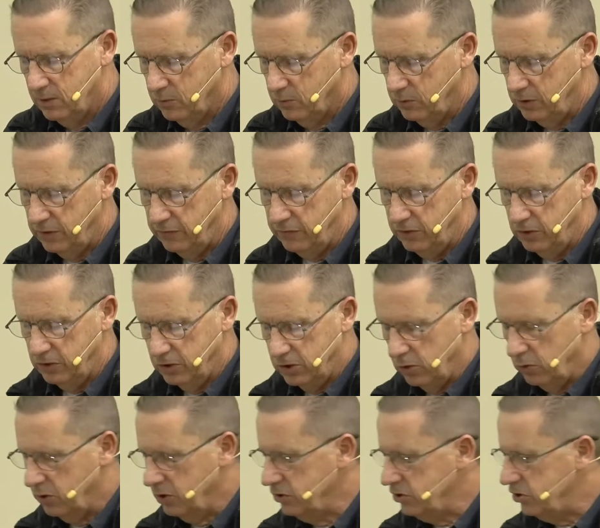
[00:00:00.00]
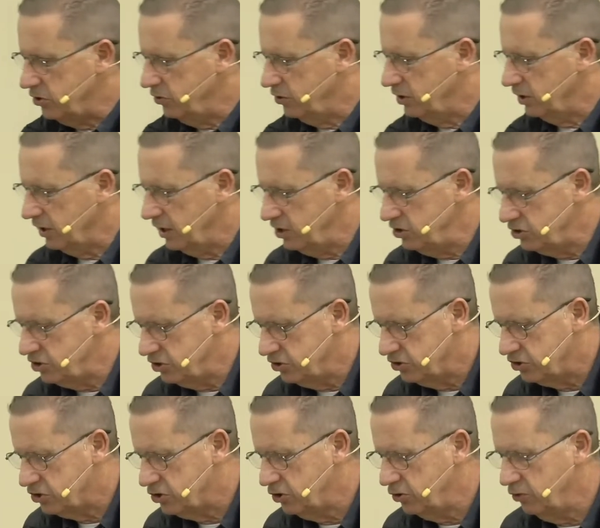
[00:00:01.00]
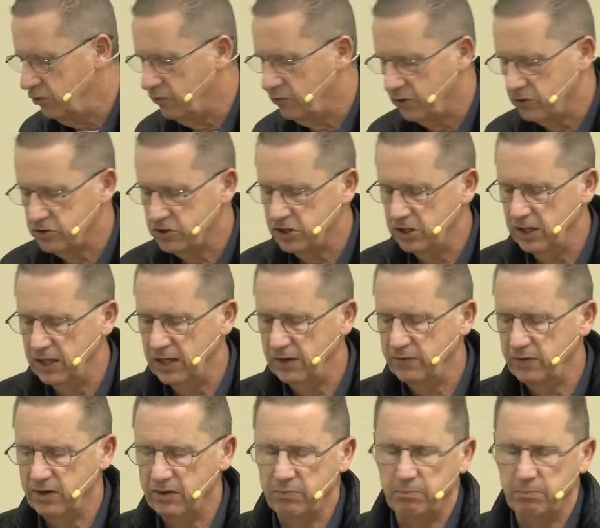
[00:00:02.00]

whenever you're going to Galatians 2, verse 11,